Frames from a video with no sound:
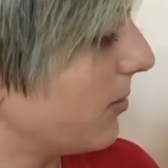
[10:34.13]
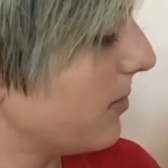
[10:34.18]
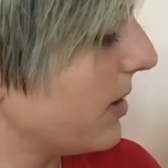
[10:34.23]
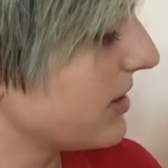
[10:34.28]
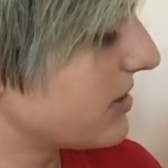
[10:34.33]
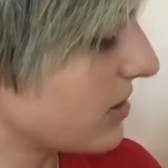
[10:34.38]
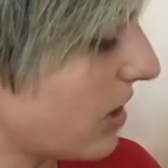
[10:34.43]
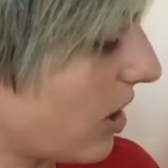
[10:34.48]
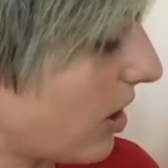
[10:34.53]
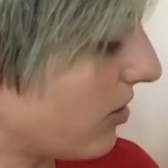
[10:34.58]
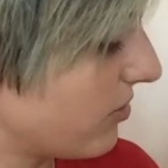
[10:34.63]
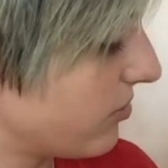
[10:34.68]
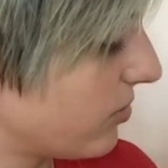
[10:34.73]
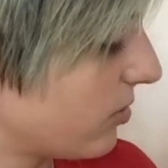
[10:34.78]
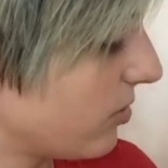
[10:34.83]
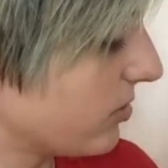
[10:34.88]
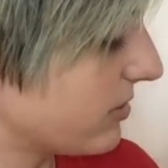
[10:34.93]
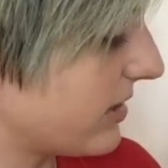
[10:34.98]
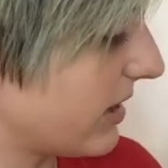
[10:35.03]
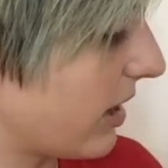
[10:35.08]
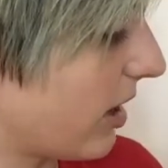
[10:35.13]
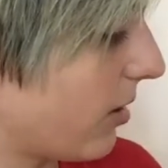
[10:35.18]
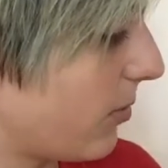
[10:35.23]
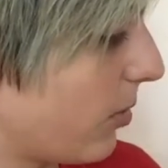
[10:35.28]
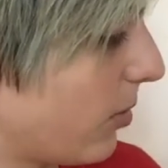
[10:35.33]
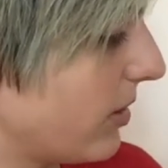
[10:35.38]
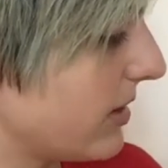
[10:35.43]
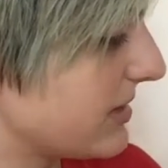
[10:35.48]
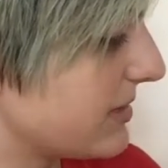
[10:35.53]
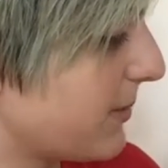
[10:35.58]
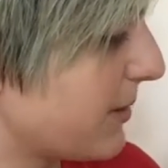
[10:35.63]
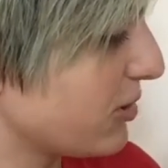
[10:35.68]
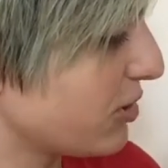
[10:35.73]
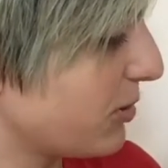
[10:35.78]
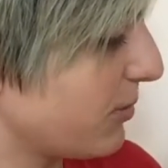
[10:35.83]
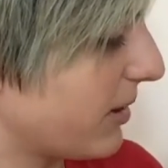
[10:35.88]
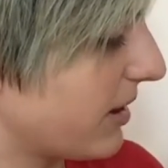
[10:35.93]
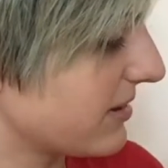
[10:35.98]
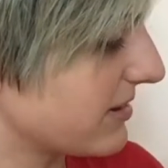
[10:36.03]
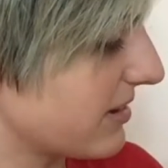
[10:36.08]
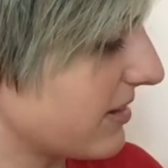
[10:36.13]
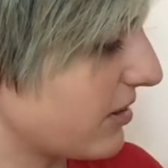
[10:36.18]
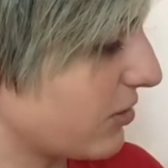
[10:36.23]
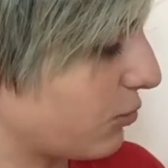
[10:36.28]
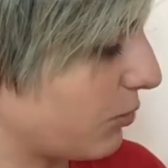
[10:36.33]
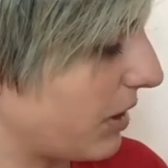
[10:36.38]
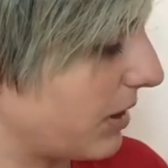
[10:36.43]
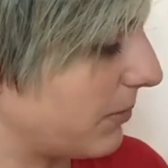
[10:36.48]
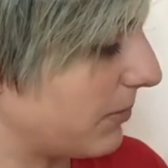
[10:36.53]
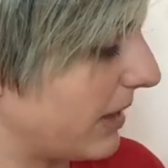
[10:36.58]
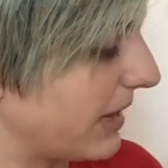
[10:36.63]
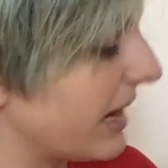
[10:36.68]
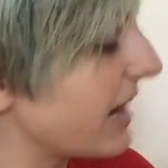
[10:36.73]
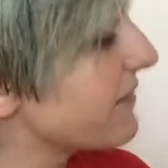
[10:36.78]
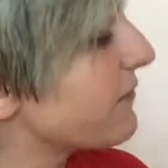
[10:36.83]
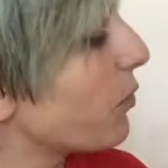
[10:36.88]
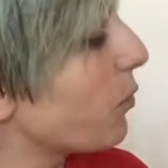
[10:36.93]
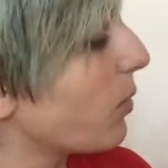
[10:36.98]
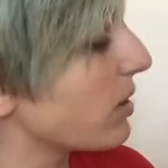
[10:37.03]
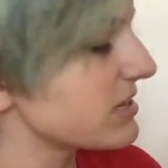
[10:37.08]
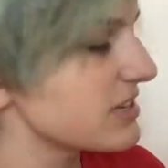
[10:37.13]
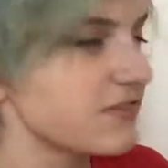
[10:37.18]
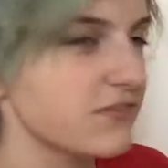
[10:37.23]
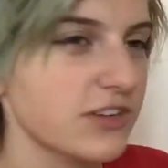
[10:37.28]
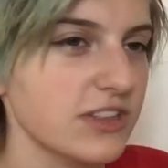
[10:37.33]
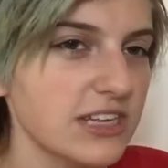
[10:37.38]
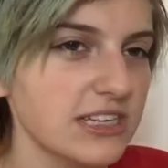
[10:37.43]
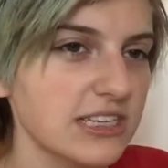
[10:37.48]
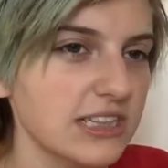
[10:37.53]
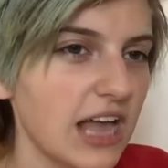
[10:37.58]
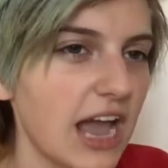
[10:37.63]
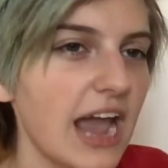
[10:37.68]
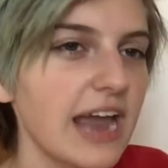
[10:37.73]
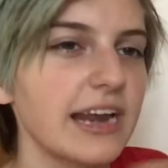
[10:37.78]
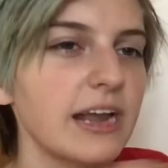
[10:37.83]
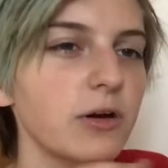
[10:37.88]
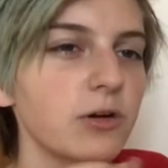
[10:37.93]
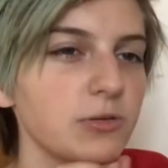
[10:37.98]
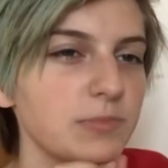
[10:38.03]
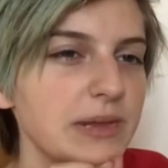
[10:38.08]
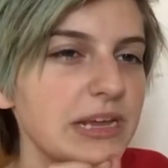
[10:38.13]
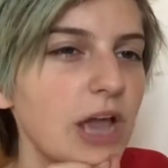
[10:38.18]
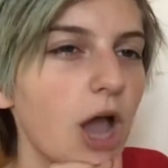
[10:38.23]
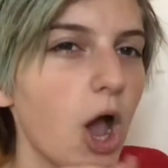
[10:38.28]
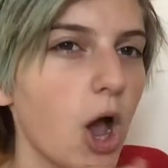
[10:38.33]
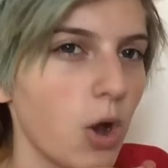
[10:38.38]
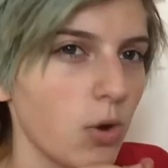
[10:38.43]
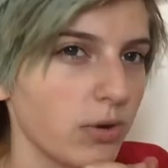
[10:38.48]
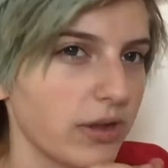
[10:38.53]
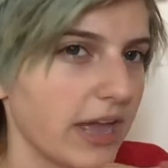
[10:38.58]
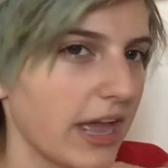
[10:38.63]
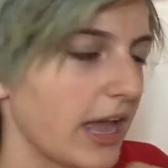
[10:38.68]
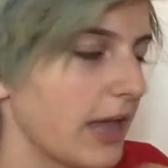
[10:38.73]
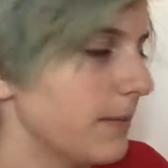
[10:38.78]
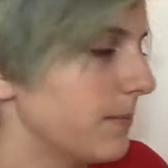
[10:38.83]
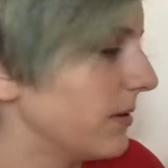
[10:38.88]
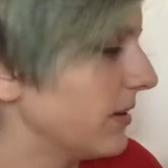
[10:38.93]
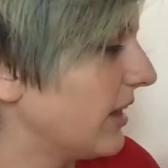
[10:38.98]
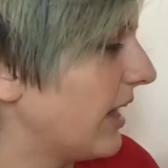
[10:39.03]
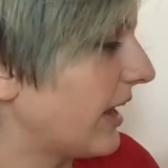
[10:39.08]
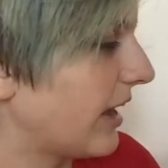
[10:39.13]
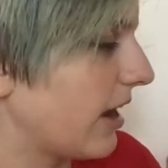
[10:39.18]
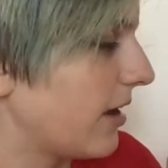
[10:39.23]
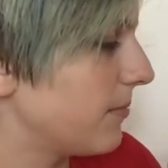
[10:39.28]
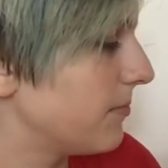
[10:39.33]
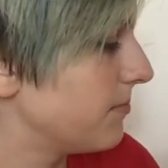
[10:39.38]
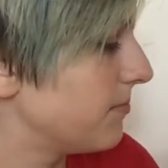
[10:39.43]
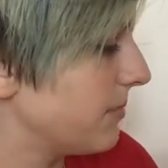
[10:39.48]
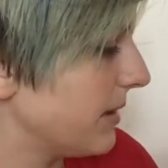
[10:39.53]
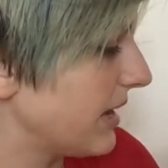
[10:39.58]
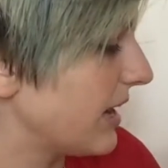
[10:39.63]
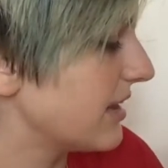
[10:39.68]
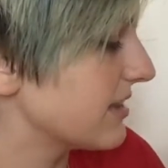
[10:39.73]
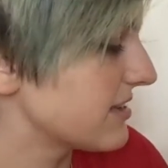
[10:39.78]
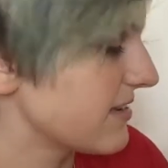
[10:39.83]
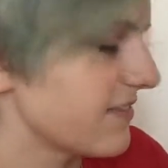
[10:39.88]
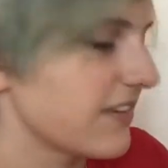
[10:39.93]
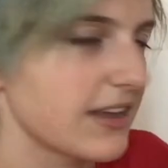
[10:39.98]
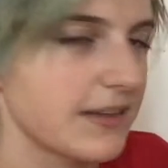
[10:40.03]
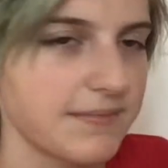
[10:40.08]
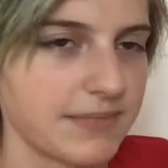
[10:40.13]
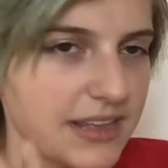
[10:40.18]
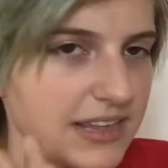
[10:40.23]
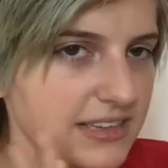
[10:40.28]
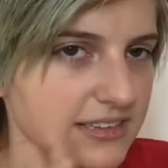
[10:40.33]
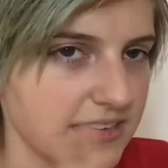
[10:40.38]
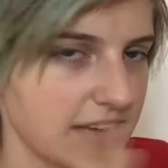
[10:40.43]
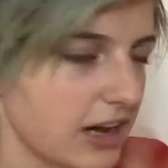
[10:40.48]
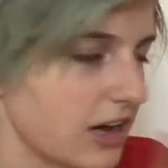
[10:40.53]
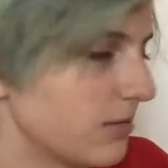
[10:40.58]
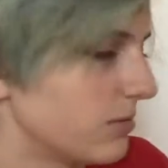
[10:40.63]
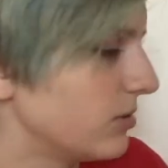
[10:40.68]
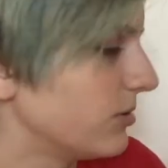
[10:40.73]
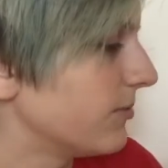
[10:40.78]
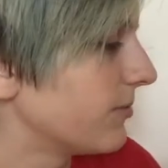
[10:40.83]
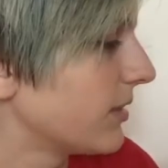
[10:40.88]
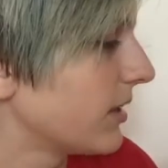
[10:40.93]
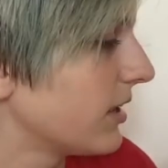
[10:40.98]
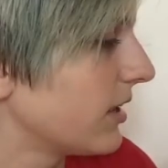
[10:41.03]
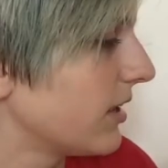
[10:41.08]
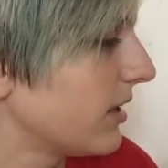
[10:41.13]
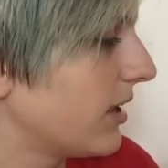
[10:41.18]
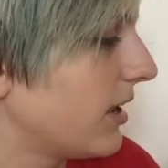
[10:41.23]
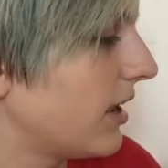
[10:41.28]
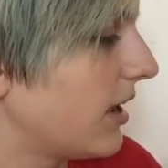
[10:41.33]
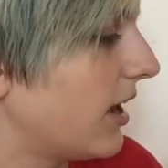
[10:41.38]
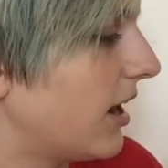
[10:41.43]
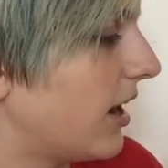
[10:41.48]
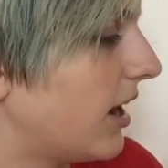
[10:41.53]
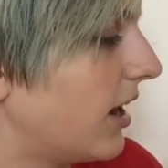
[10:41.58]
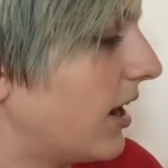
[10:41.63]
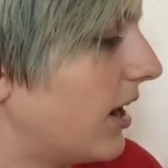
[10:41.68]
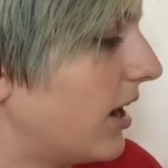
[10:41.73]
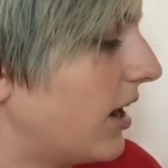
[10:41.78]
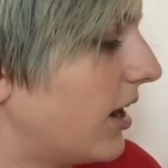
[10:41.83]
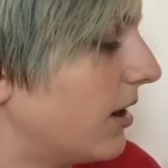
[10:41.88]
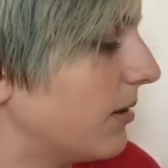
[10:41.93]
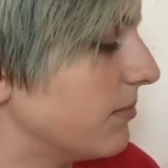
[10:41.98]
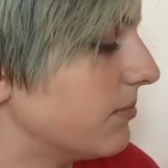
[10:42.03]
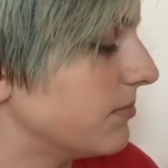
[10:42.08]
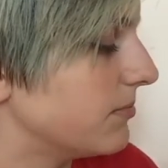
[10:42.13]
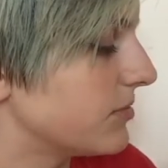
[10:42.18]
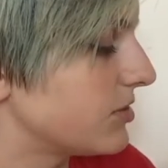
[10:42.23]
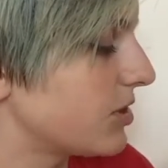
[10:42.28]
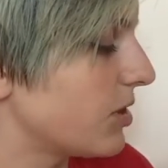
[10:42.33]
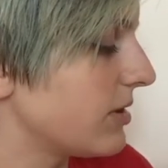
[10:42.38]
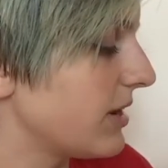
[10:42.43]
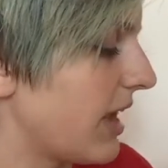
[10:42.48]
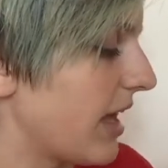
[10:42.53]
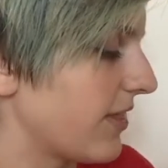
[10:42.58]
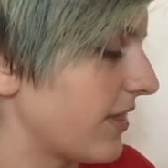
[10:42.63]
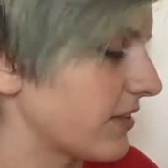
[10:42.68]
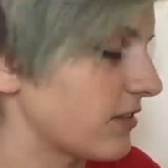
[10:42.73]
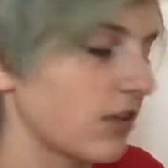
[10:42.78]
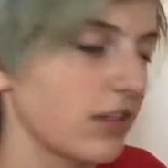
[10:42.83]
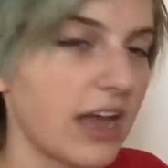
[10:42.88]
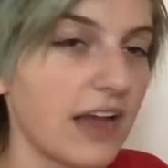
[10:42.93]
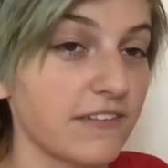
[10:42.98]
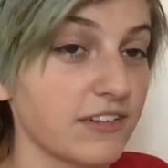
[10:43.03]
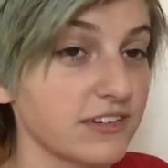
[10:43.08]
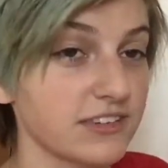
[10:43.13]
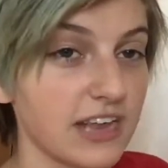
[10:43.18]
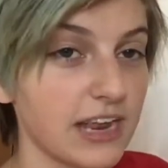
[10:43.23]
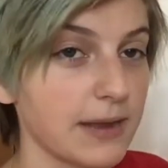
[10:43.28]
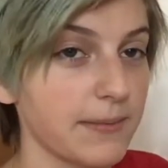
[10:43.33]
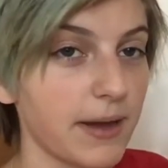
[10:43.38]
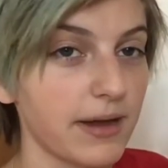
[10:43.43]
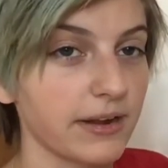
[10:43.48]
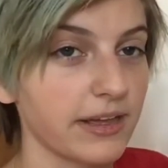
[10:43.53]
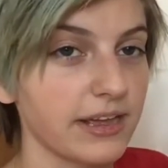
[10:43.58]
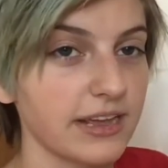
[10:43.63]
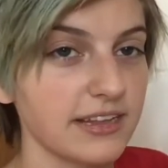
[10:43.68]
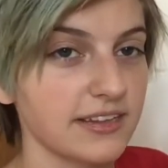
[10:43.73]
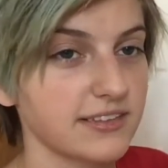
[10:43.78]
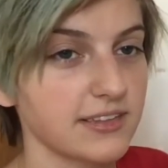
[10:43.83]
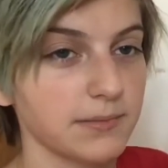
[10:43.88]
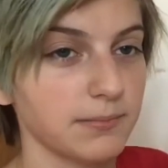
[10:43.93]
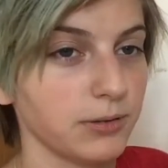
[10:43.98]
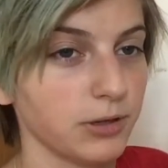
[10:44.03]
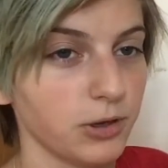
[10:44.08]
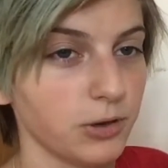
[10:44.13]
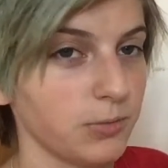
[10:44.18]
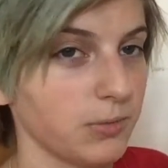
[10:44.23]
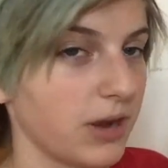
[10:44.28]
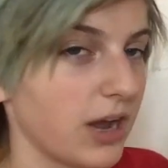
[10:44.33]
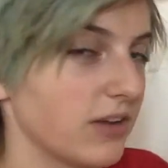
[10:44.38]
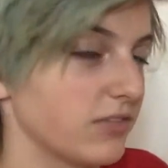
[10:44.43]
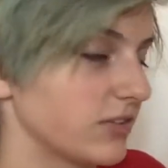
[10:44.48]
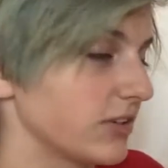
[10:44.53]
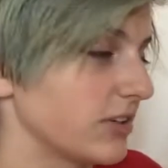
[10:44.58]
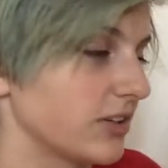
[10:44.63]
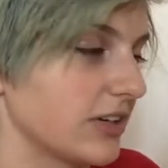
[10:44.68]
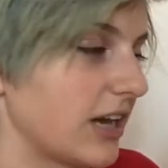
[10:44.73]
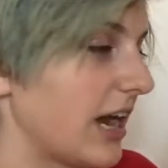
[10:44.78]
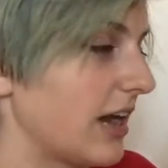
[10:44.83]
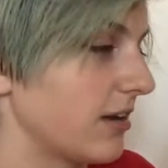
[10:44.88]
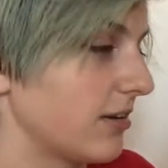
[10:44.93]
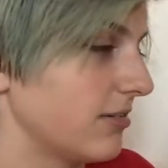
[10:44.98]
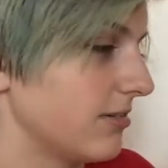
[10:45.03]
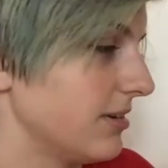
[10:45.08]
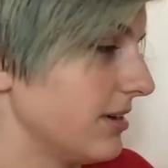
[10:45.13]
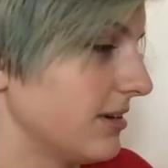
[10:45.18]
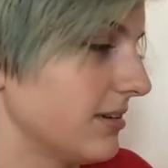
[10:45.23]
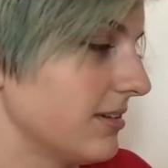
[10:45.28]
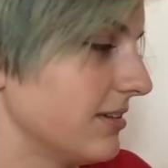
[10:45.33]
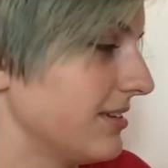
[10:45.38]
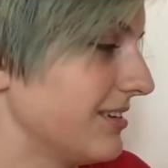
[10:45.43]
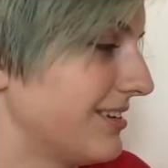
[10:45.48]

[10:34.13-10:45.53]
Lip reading: It's awful, terrible, especially because of this random line. If it wasn't for this line, it would be okay, but like because of it, it's terrible. So yeah, that's all I have to say about it. It's the Bloom cover. I don't even.